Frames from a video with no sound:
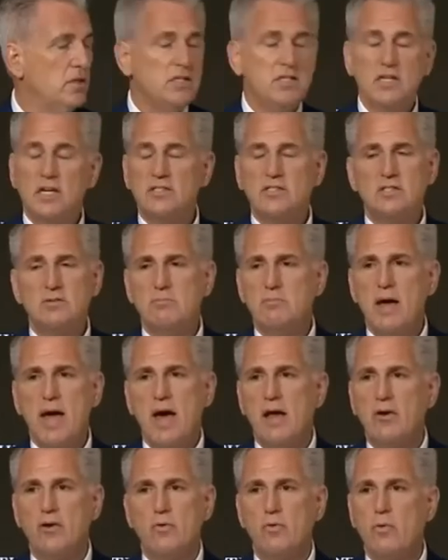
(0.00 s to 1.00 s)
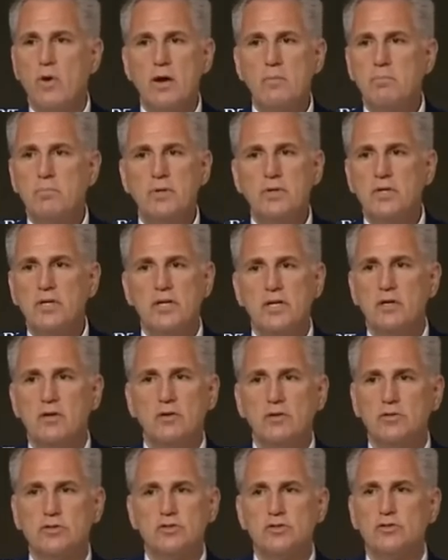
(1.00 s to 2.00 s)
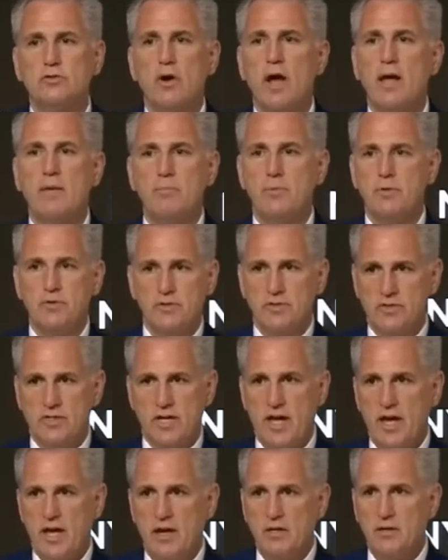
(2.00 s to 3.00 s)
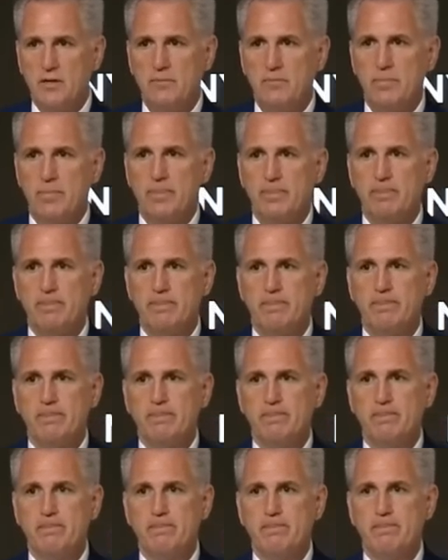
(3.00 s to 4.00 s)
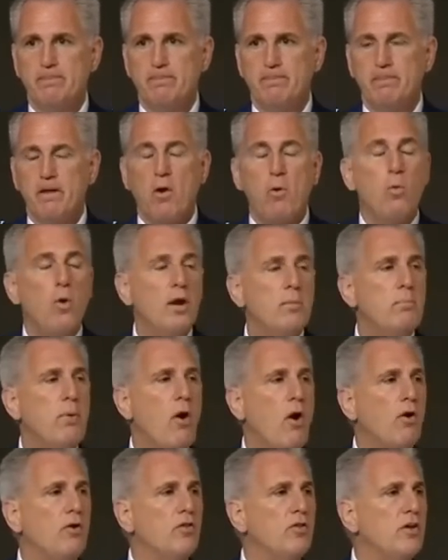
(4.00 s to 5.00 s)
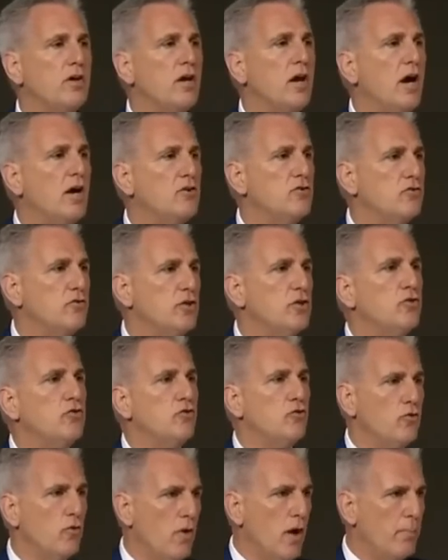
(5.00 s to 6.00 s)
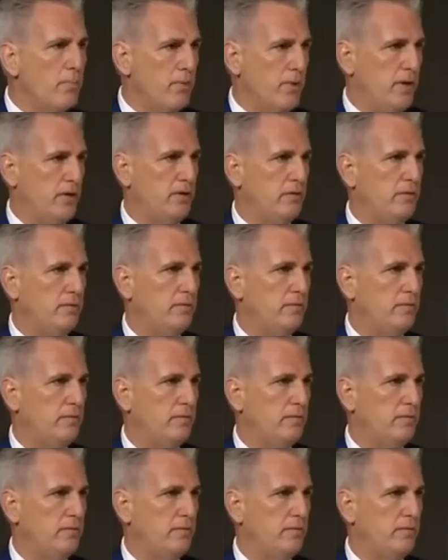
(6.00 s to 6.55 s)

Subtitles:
It doesn't matter what political stripe you stand or what part of the country you grew up in.